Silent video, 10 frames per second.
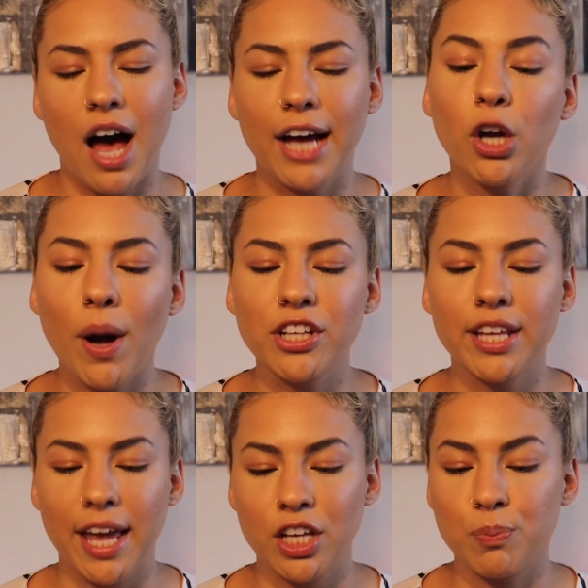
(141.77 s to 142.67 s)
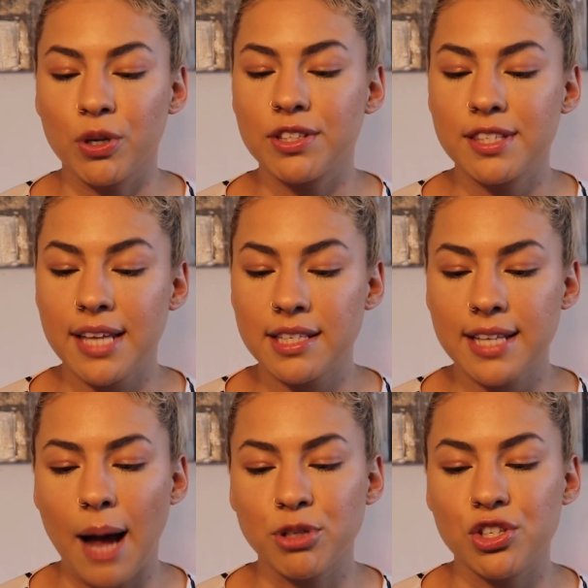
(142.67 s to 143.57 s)
I Know Why the Caged Bird Sings
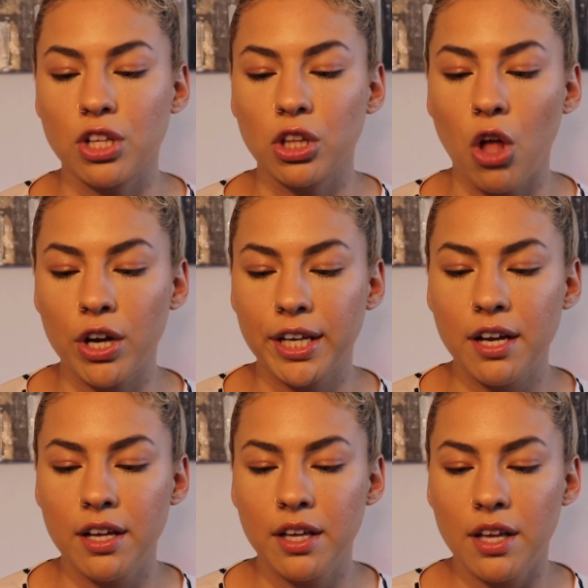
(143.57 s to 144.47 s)
captures the longing